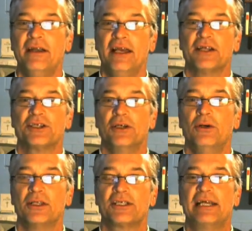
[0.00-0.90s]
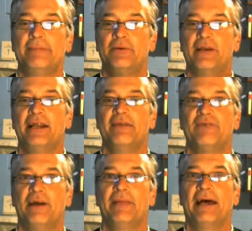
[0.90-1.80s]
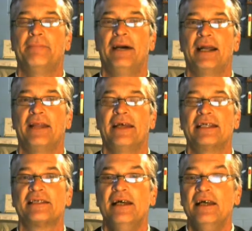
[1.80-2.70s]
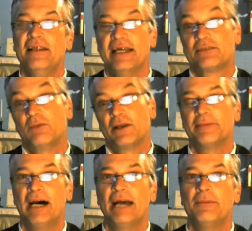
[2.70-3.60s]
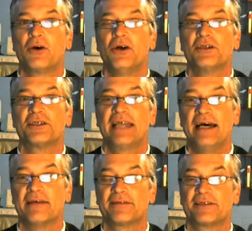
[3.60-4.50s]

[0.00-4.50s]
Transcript: and a soul is separated from that body, that's what the Bible calls death.